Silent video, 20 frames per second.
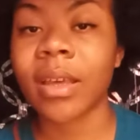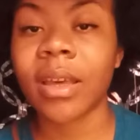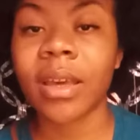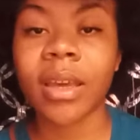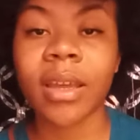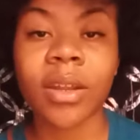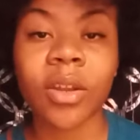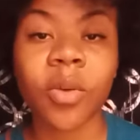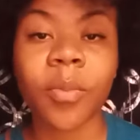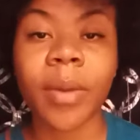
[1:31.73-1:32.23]

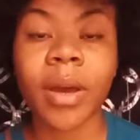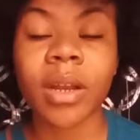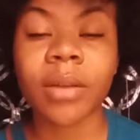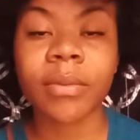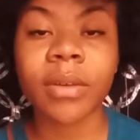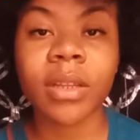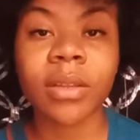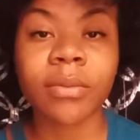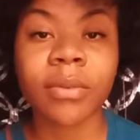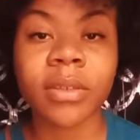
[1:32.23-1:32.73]
And nobody
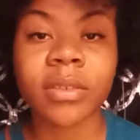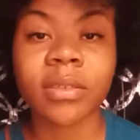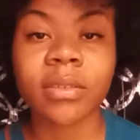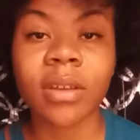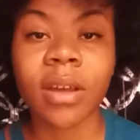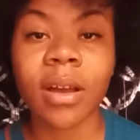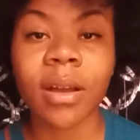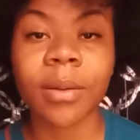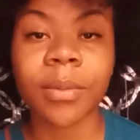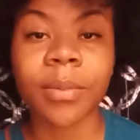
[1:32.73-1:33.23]
really wants to
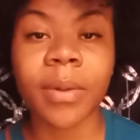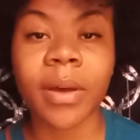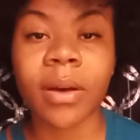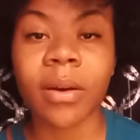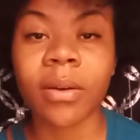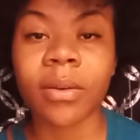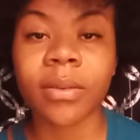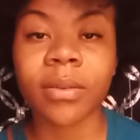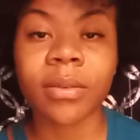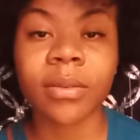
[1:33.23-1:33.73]
talk
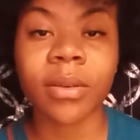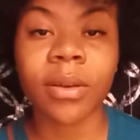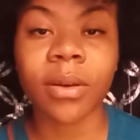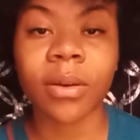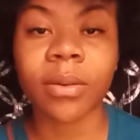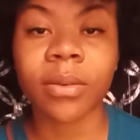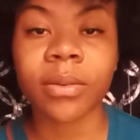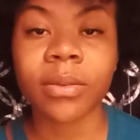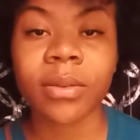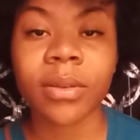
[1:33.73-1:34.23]
about, you
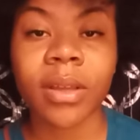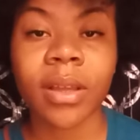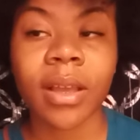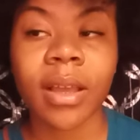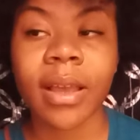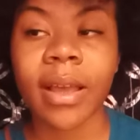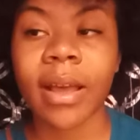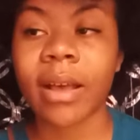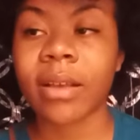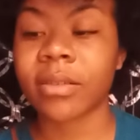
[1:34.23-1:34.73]
know,
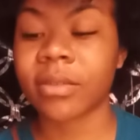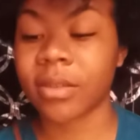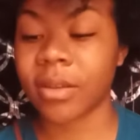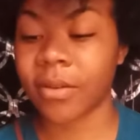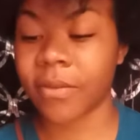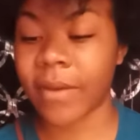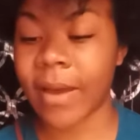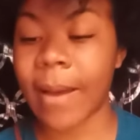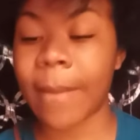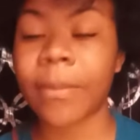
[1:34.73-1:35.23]
how
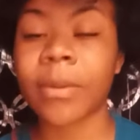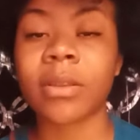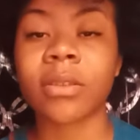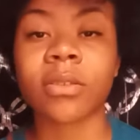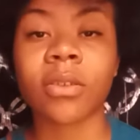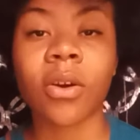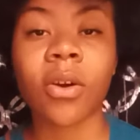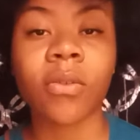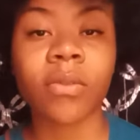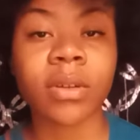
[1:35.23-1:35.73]
stuff
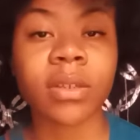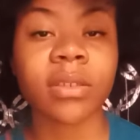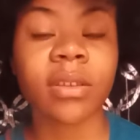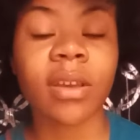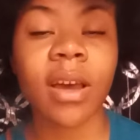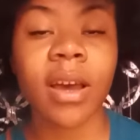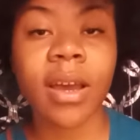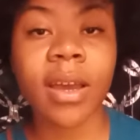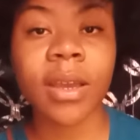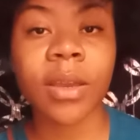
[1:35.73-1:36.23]
happens over
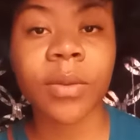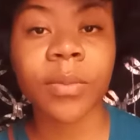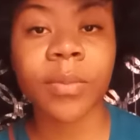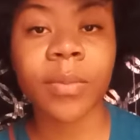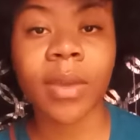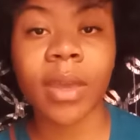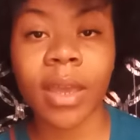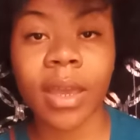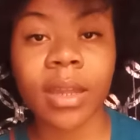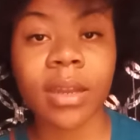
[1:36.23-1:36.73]

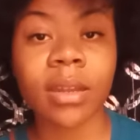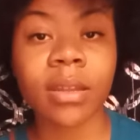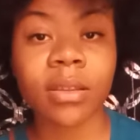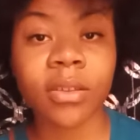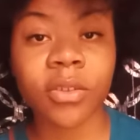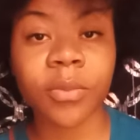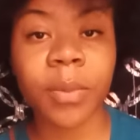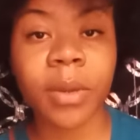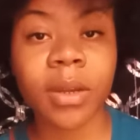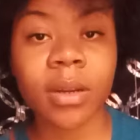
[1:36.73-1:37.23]
time and in
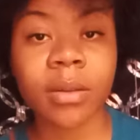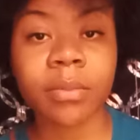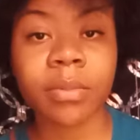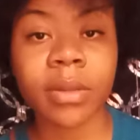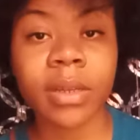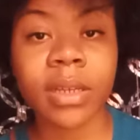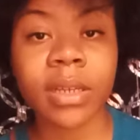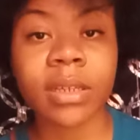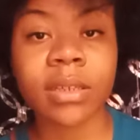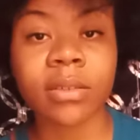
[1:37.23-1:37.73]
the spirit
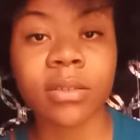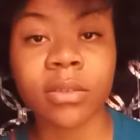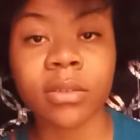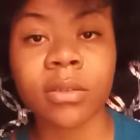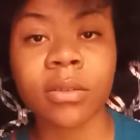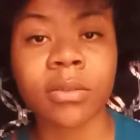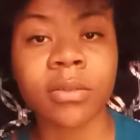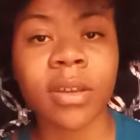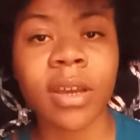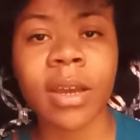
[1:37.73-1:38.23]
plane. Because,
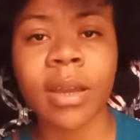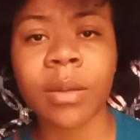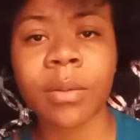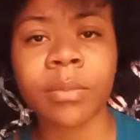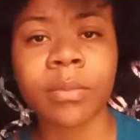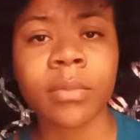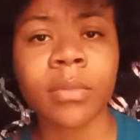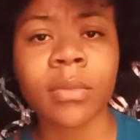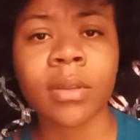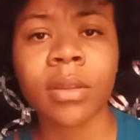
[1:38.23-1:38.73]
you know,
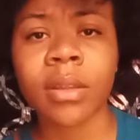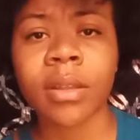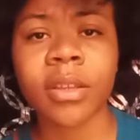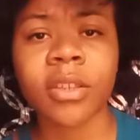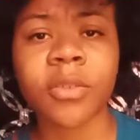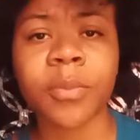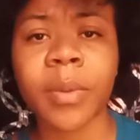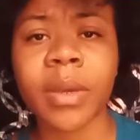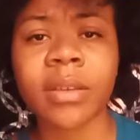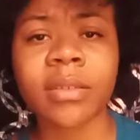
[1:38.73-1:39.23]
time
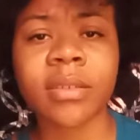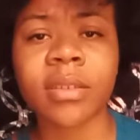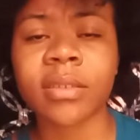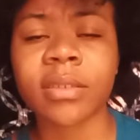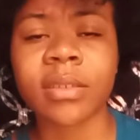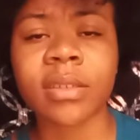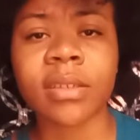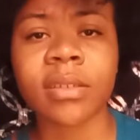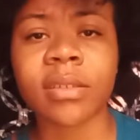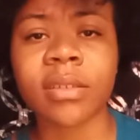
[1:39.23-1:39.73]
and space
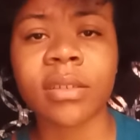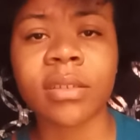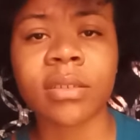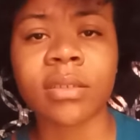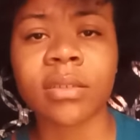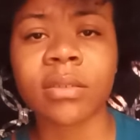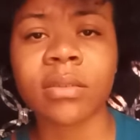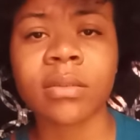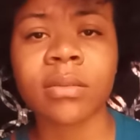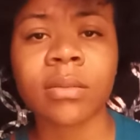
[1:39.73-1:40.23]
doesn't
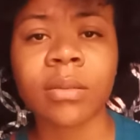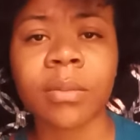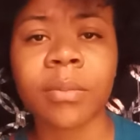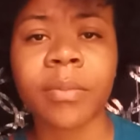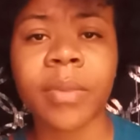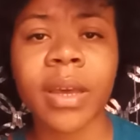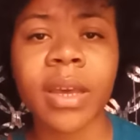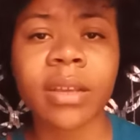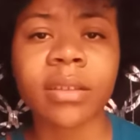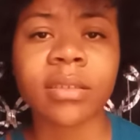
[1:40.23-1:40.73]
exist
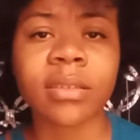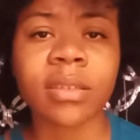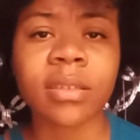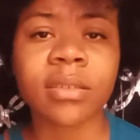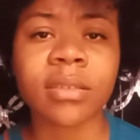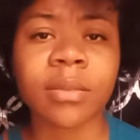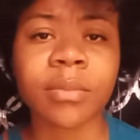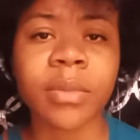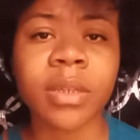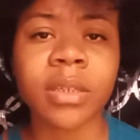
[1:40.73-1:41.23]
past
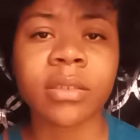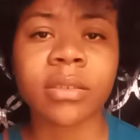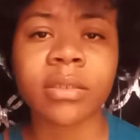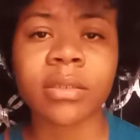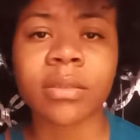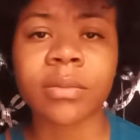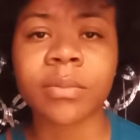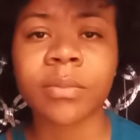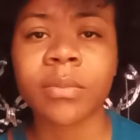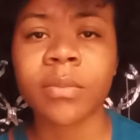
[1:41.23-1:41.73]
this
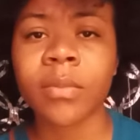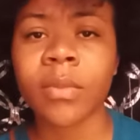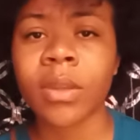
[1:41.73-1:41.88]
dimension.